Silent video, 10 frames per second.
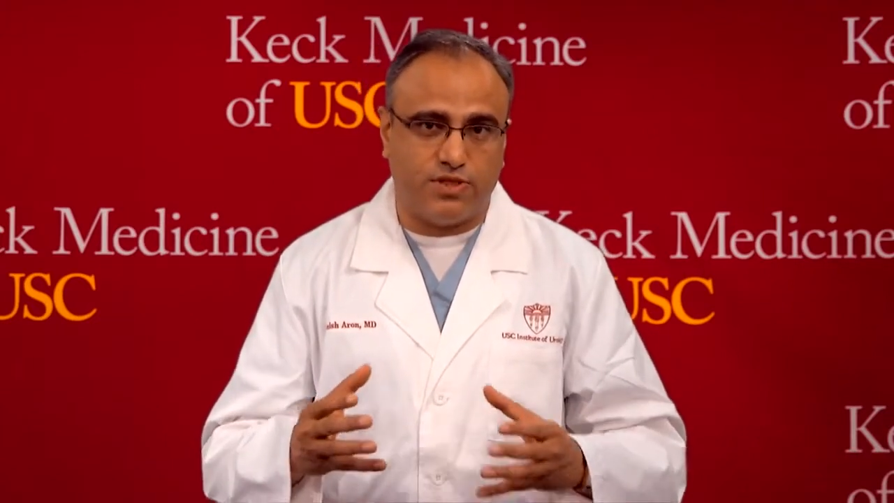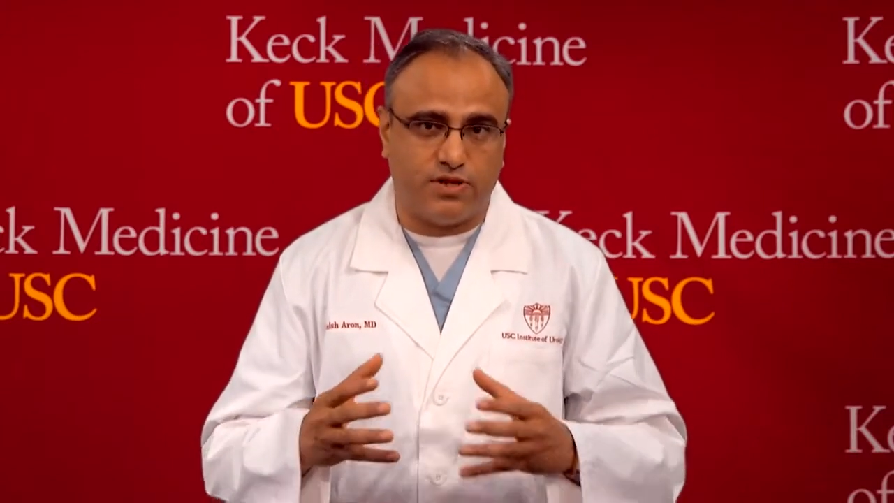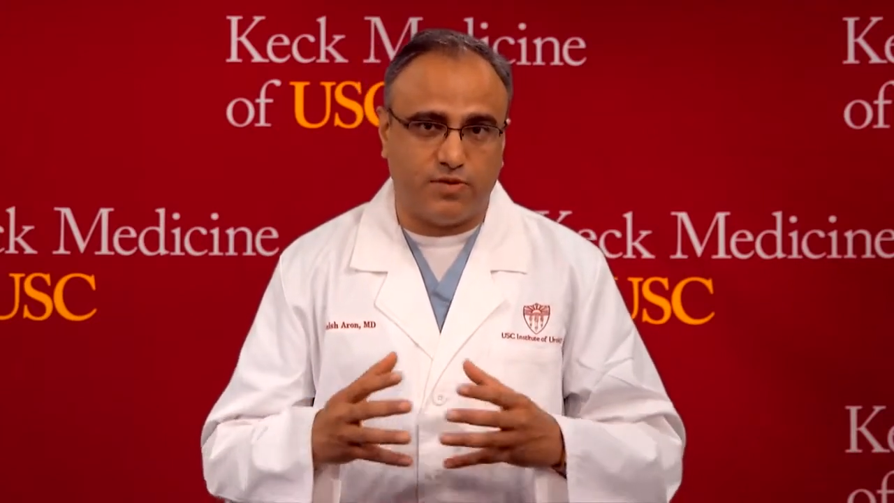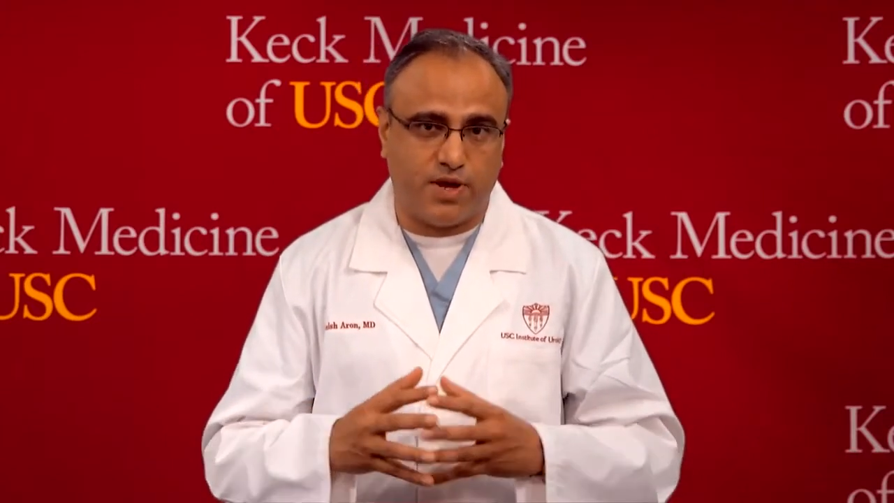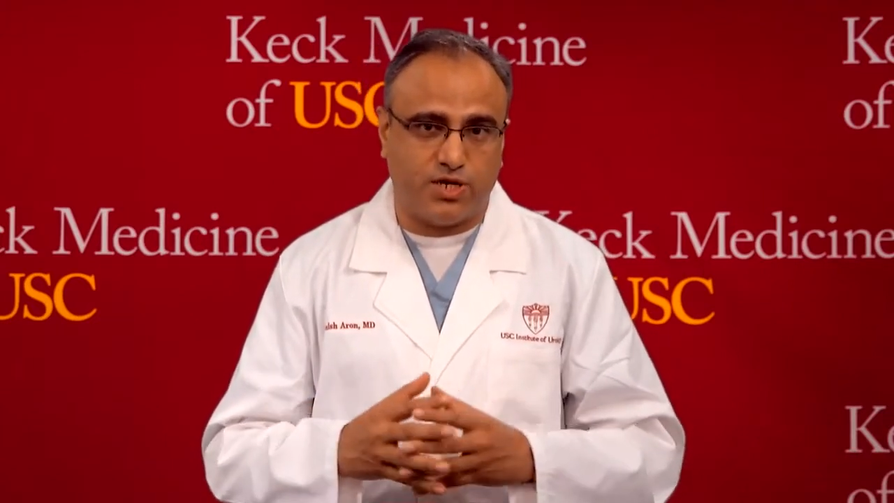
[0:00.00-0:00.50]
whether
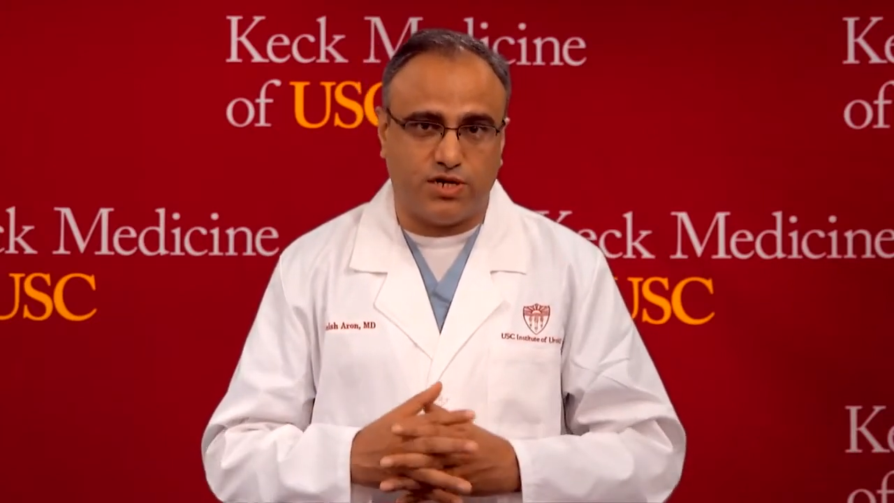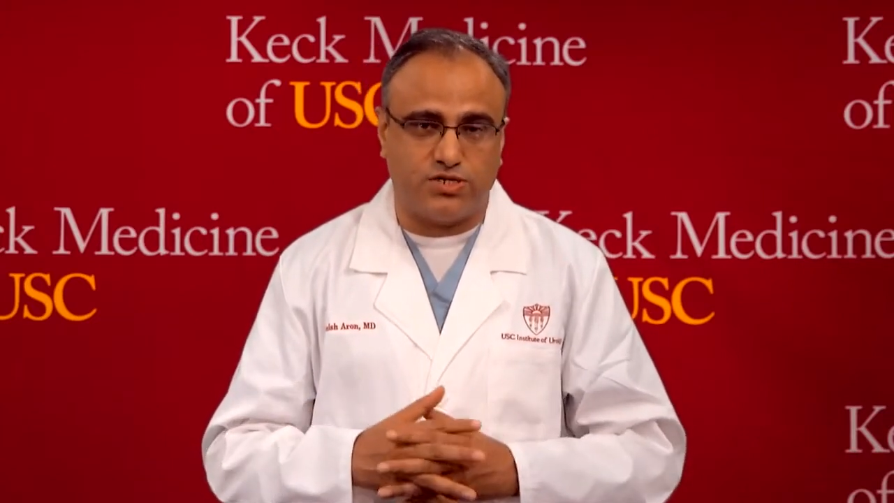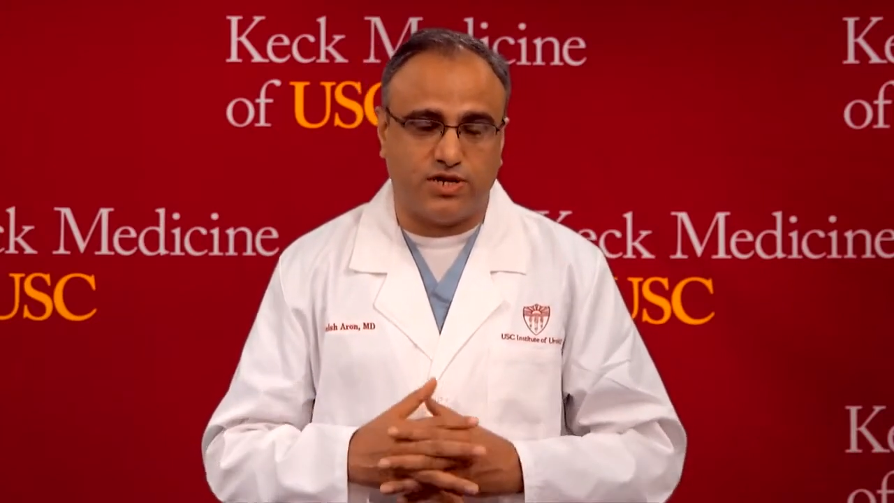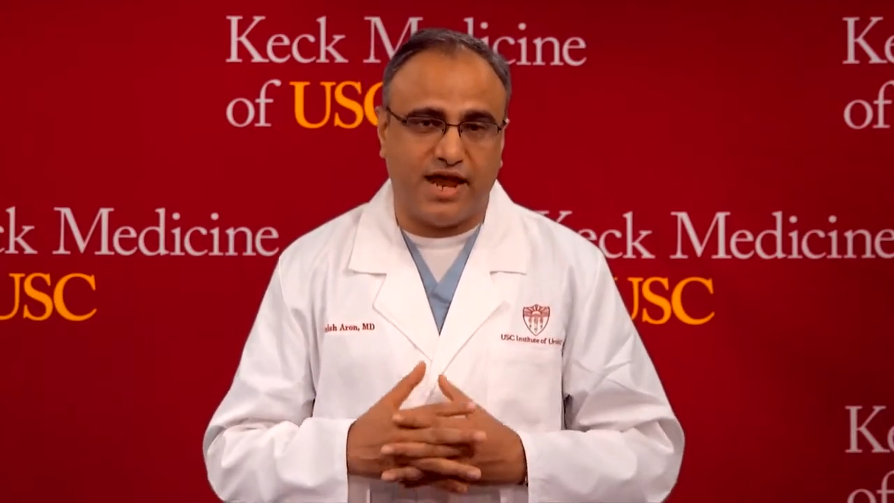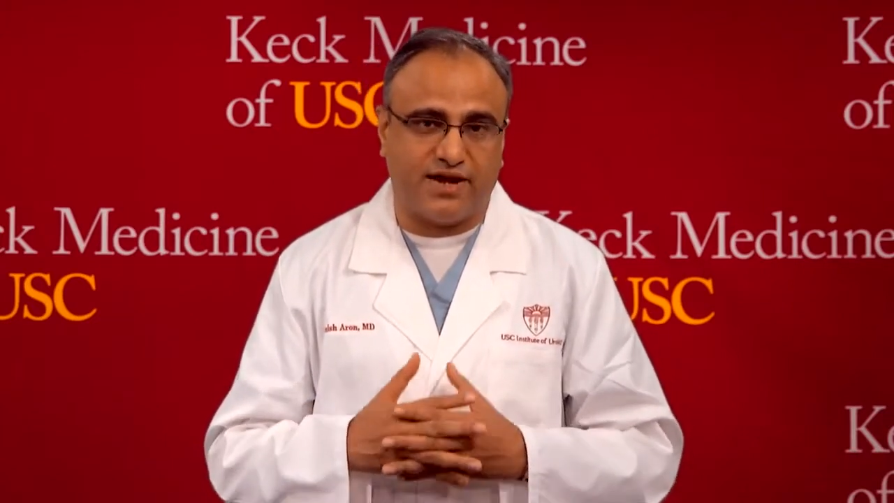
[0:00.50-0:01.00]
the patient
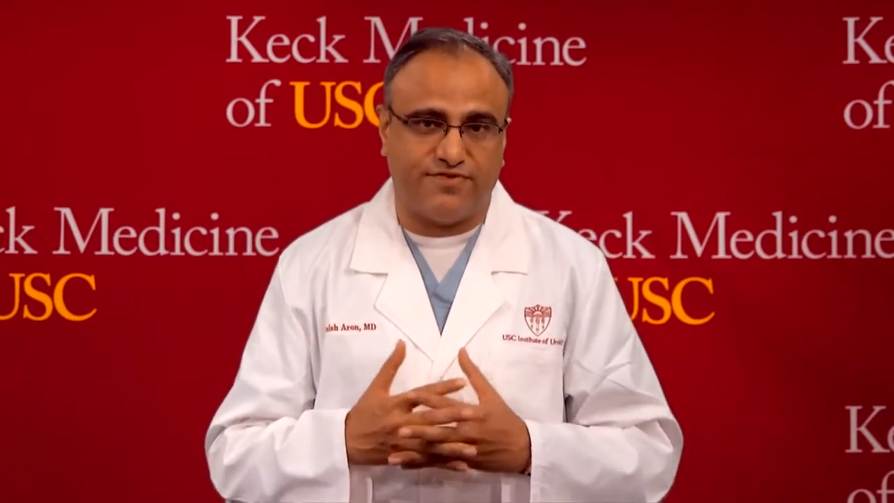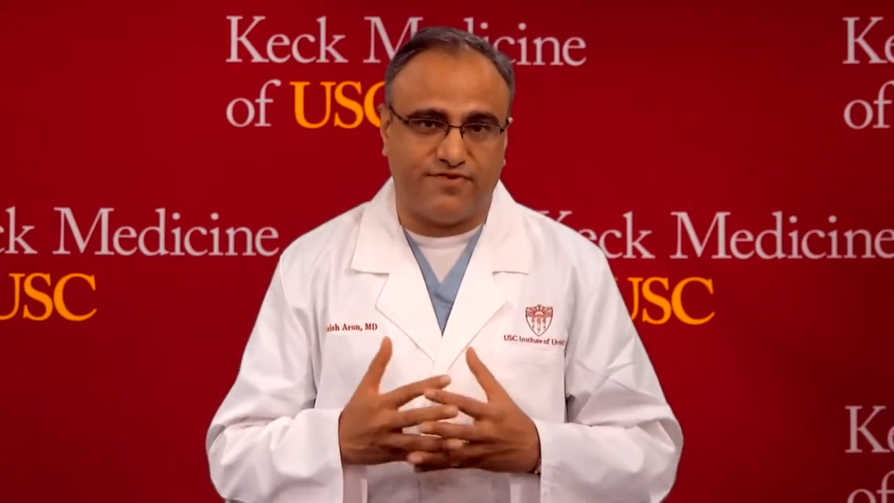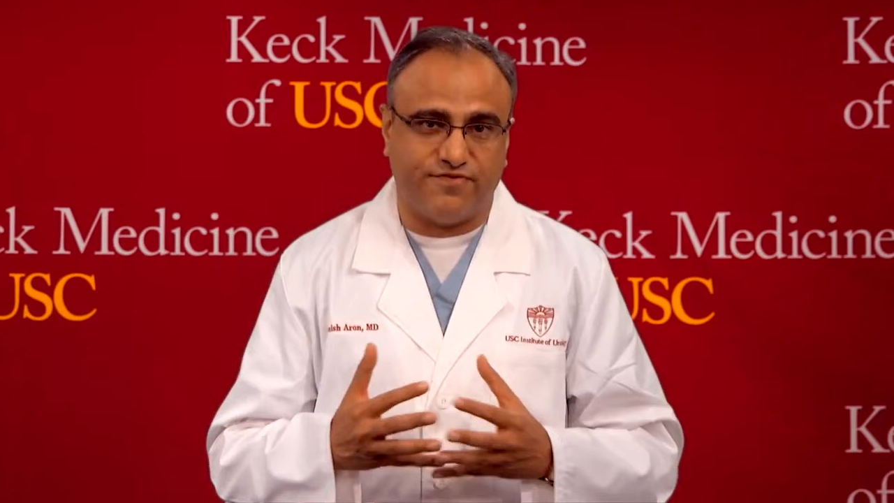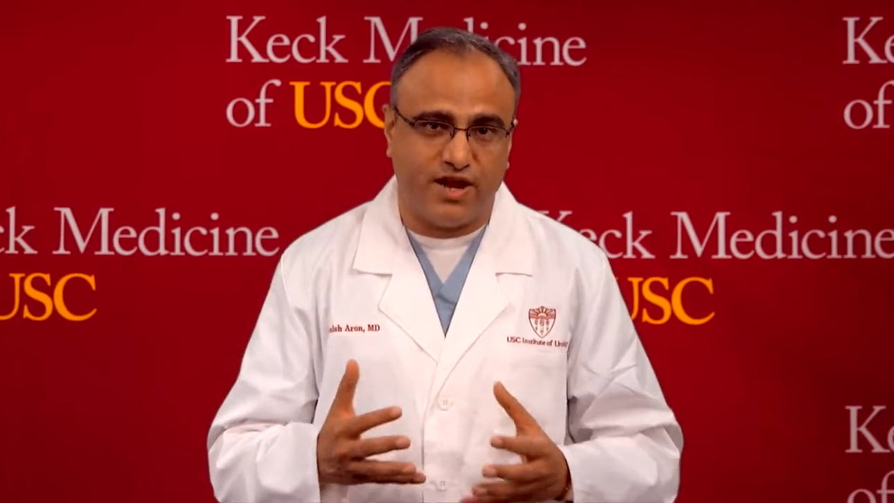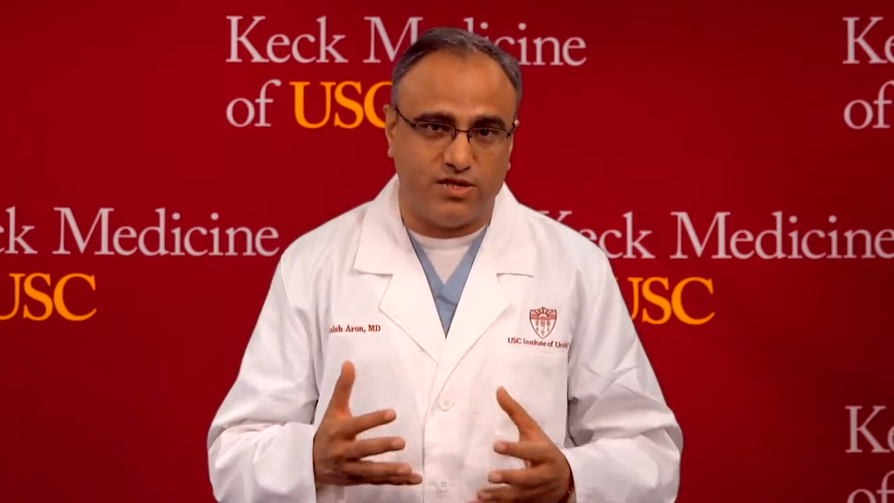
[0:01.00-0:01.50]
is on active
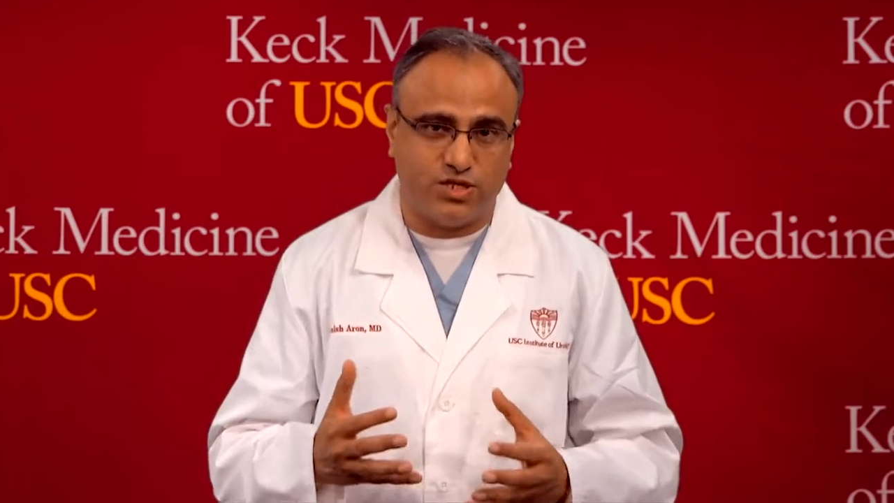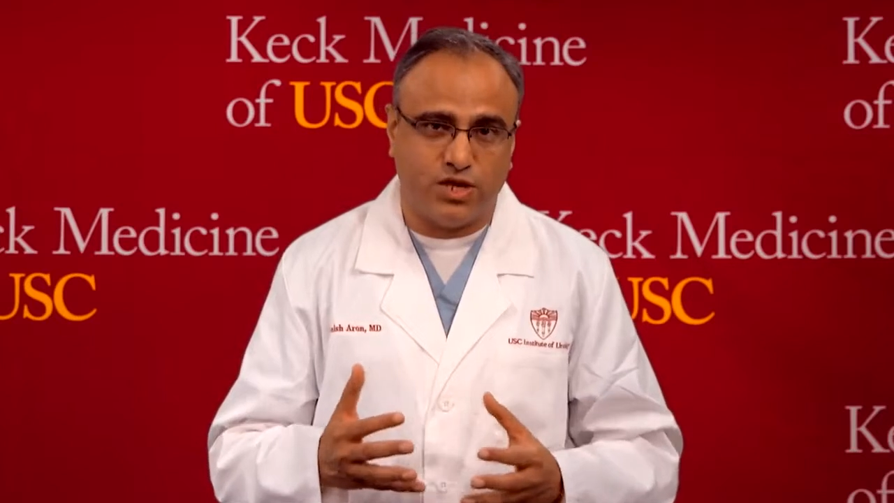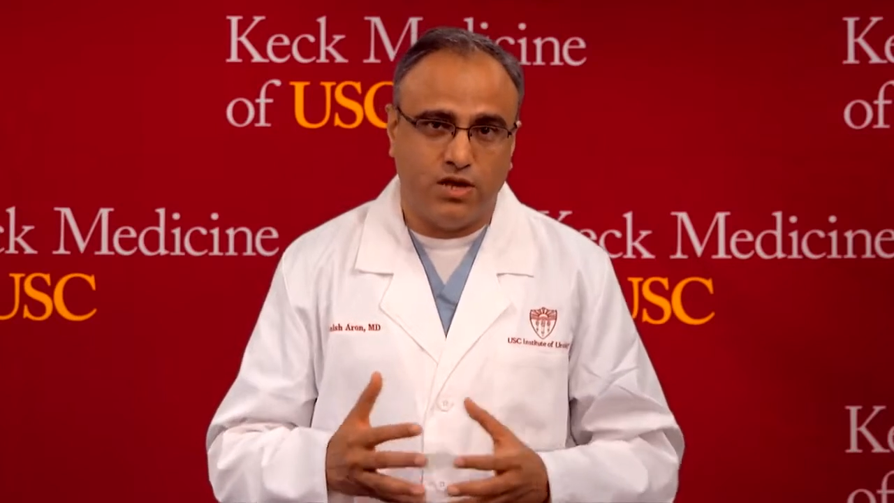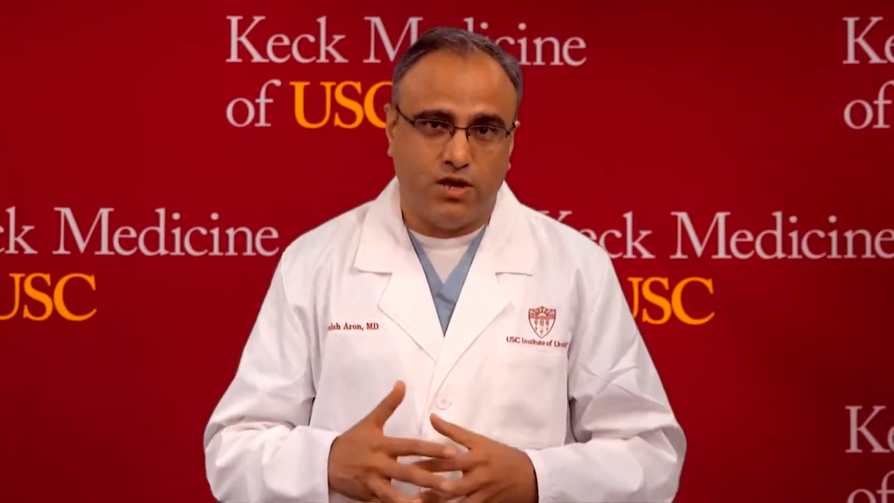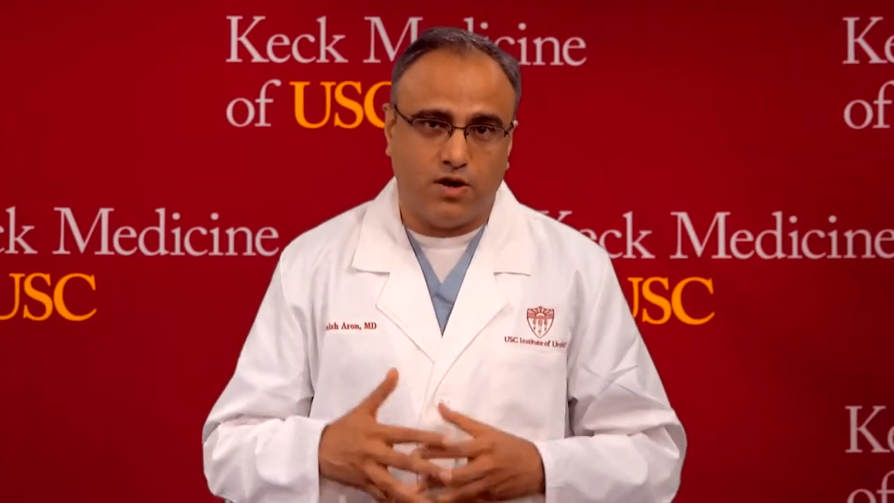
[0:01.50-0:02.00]
surveillance